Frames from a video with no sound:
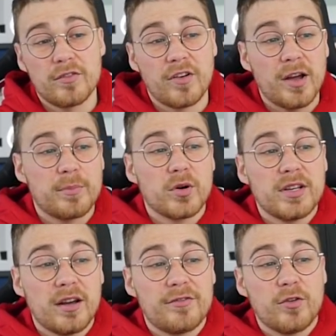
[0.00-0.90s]

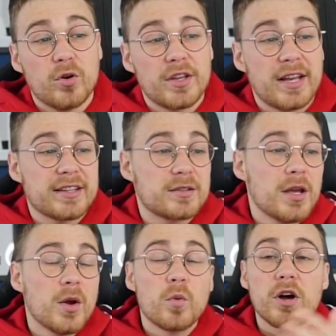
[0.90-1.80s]
5.94, the next
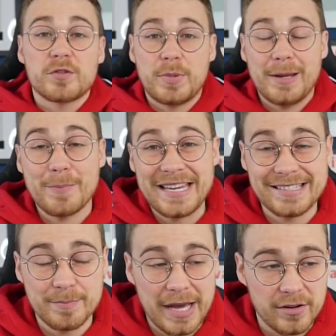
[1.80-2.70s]
worst being
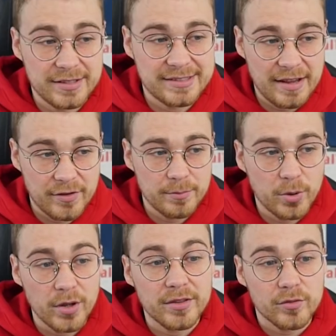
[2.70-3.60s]
Mason Mount at
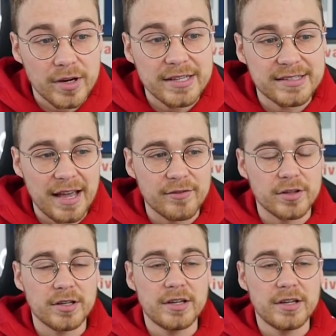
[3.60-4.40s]
7.37.